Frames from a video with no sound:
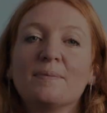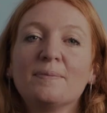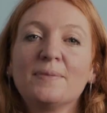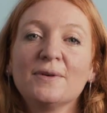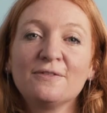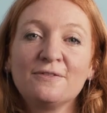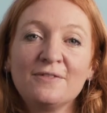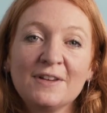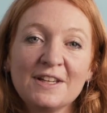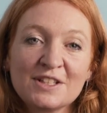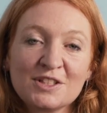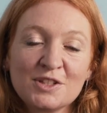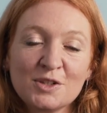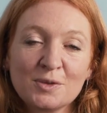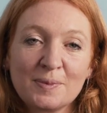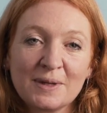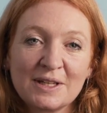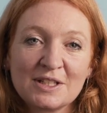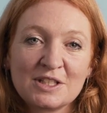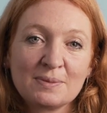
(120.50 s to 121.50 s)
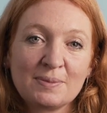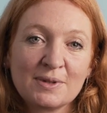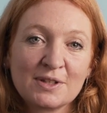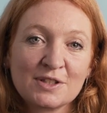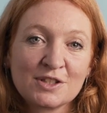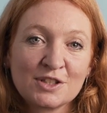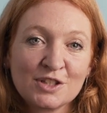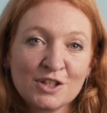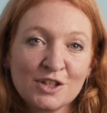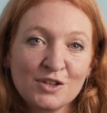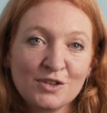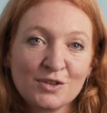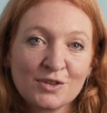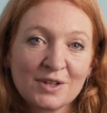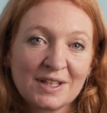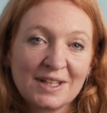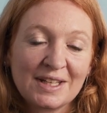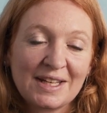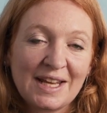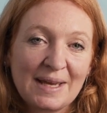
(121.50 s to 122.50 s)
But fictional picture books too
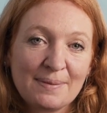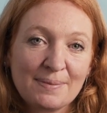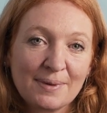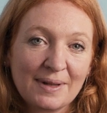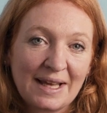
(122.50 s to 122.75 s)
can enable